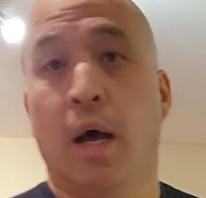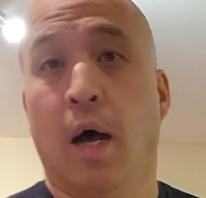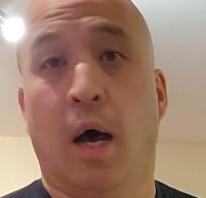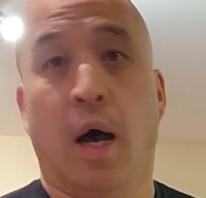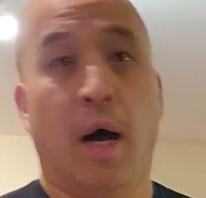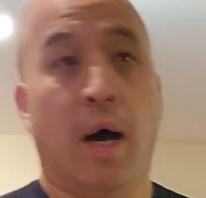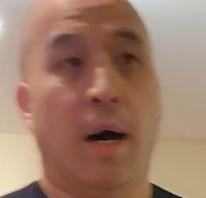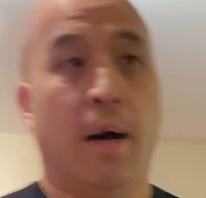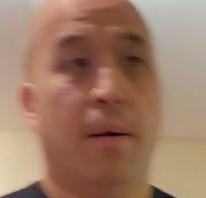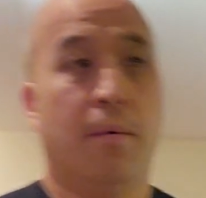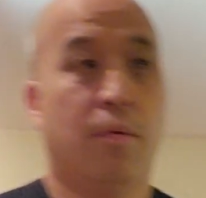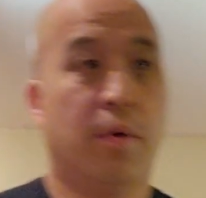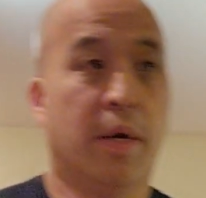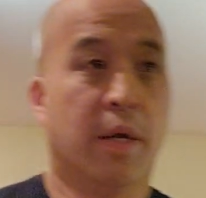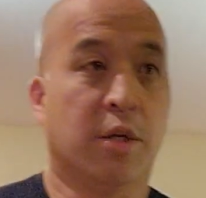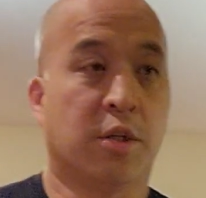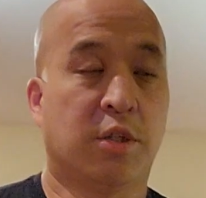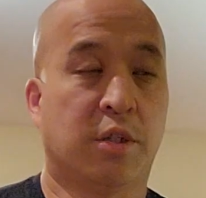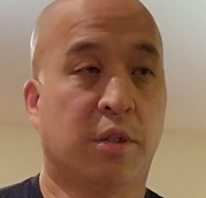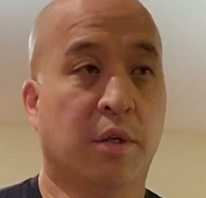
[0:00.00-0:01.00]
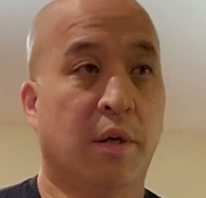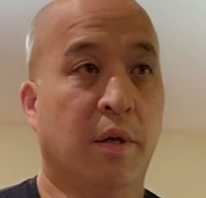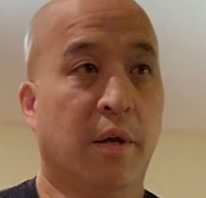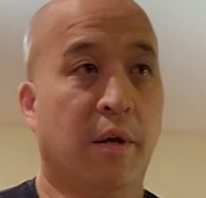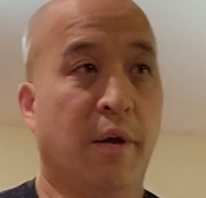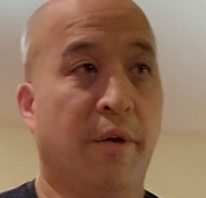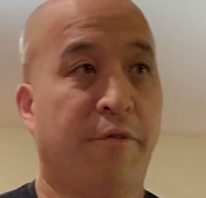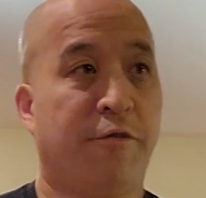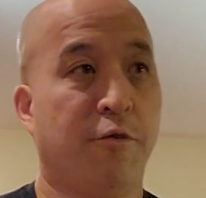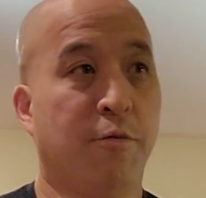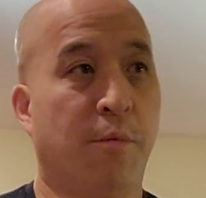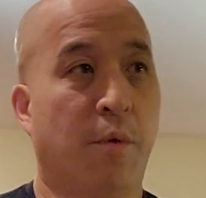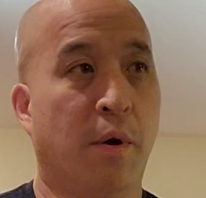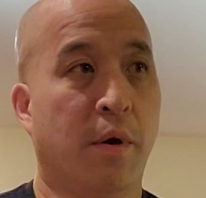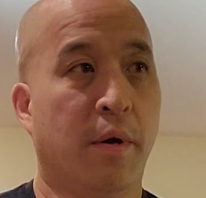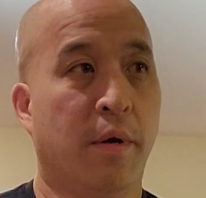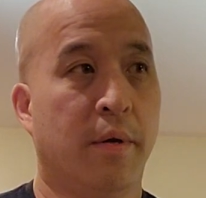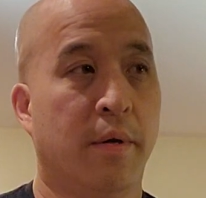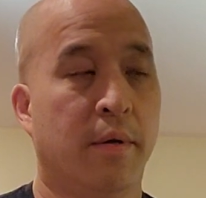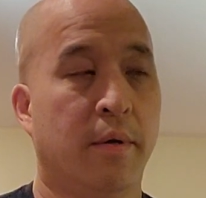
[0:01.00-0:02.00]
What else? A few
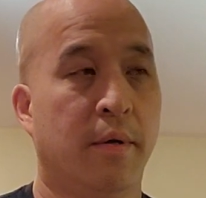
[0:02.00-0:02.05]
more.